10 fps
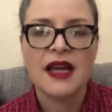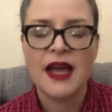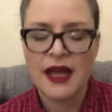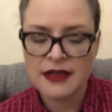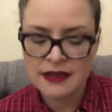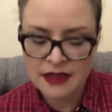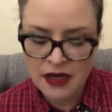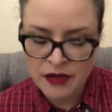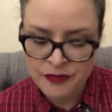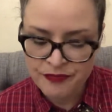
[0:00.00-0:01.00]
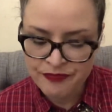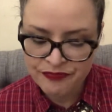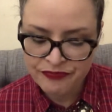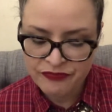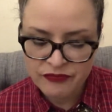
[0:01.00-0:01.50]
And
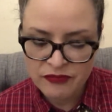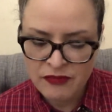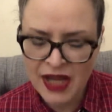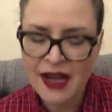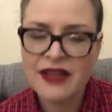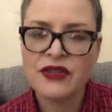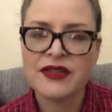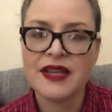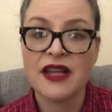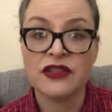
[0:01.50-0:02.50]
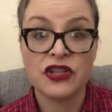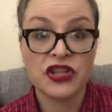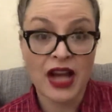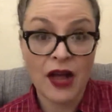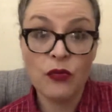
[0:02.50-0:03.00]
my guides are saying,
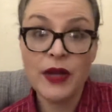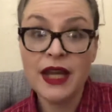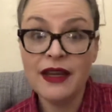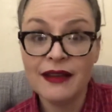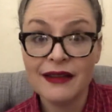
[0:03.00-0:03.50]
shall we?